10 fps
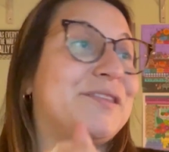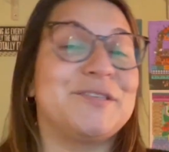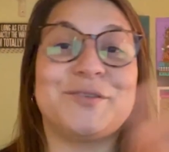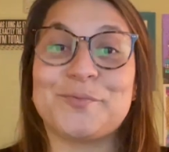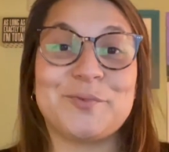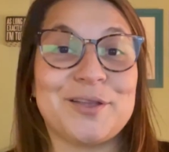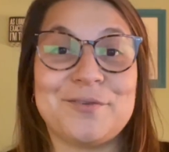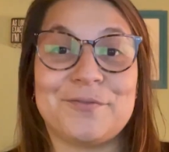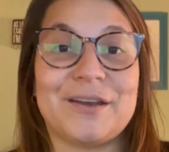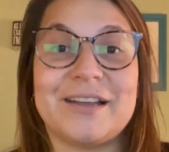This is a really
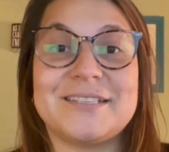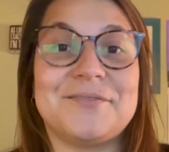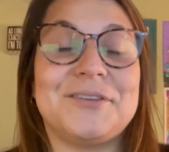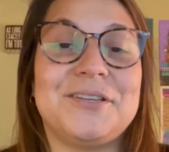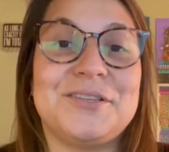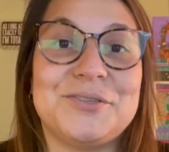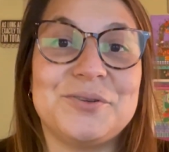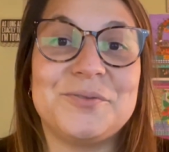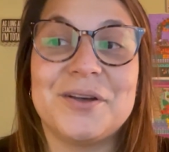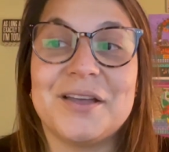fun activity to
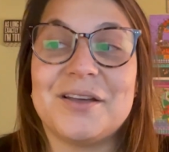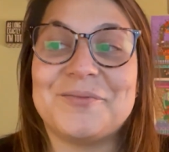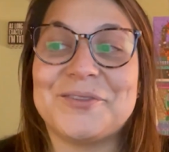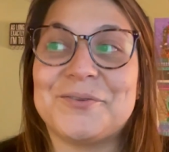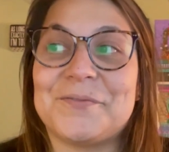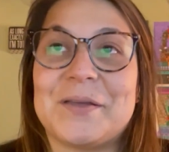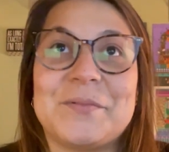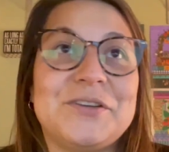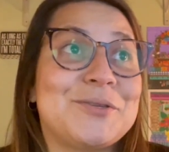do with your family.